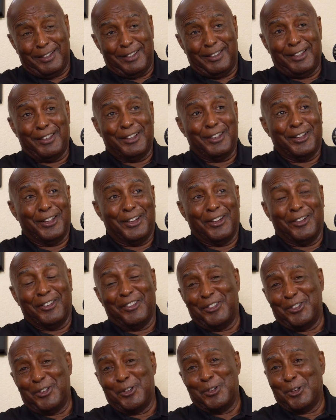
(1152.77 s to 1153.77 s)

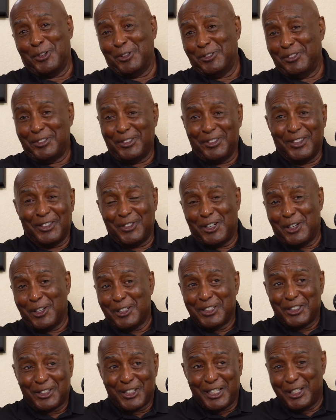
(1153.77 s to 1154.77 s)
who have all
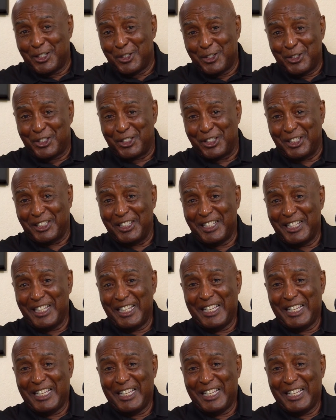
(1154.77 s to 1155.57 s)
this energy.